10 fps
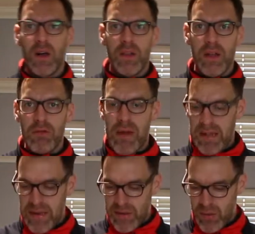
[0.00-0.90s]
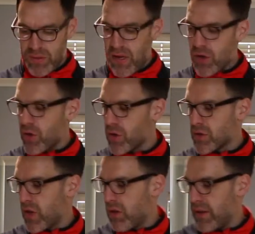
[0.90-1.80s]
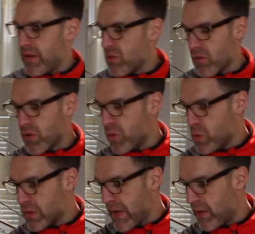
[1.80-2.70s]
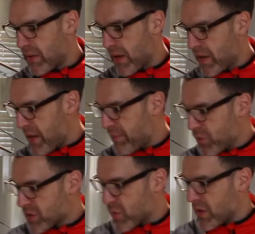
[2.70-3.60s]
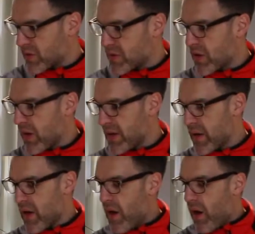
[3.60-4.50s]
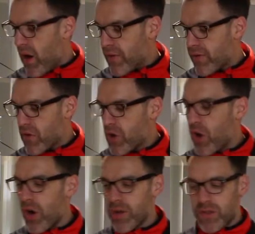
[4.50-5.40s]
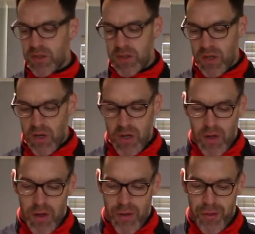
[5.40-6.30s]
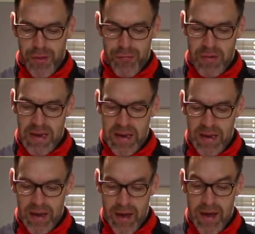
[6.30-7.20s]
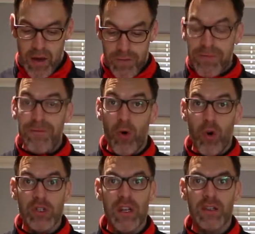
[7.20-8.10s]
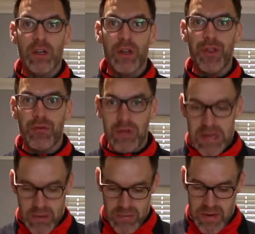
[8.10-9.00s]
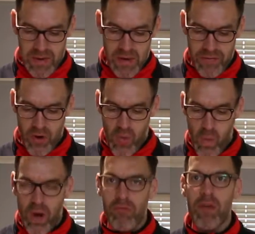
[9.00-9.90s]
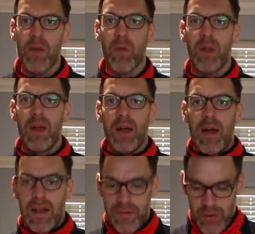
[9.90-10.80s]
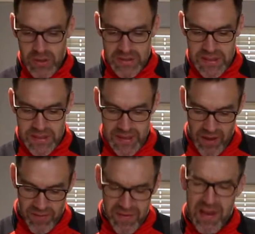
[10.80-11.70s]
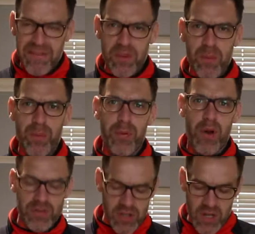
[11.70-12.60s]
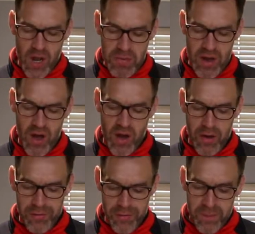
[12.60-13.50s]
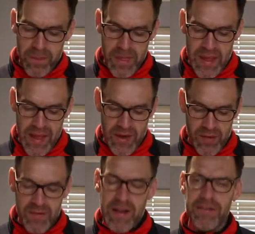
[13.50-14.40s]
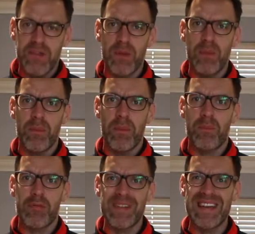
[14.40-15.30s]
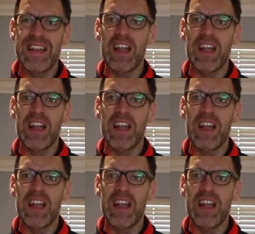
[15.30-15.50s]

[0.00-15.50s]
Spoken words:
the red lentils that I cooked earlier. They're all cooled down now. They're put to one side. I've got 4 chilies. I've got 3 green and I've got 1 red one. And as you can see there, I've just cut them in half and I've left them pretty